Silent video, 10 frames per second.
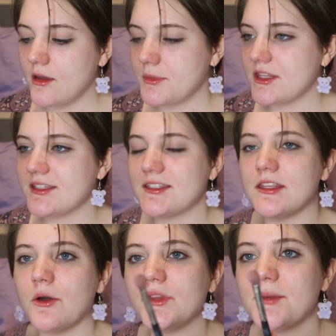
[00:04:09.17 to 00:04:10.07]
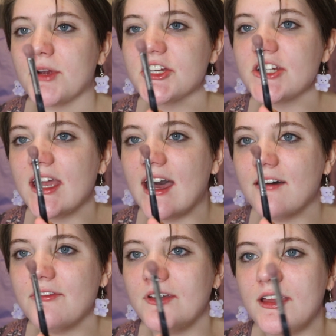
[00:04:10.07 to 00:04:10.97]
but this is the only brush I
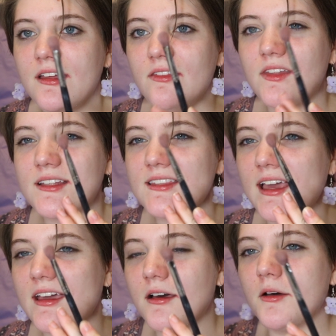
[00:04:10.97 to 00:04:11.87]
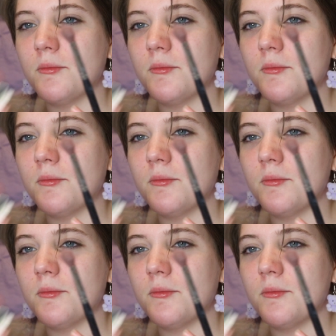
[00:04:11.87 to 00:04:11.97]
have that's like a